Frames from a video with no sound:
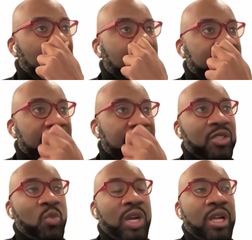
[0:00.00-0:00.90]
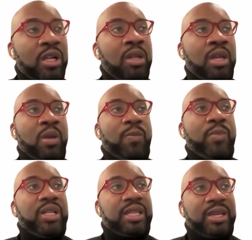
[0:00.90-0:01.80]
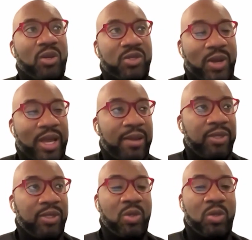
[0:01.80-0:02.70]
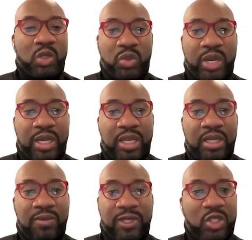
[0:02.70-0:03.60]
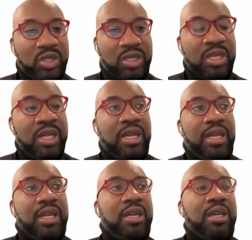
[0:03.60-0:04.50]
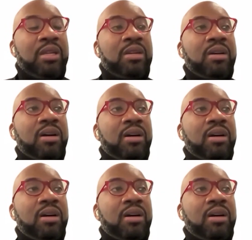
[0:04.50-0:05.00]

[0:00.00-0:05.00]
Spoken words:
has that as well, but they also have their own training division and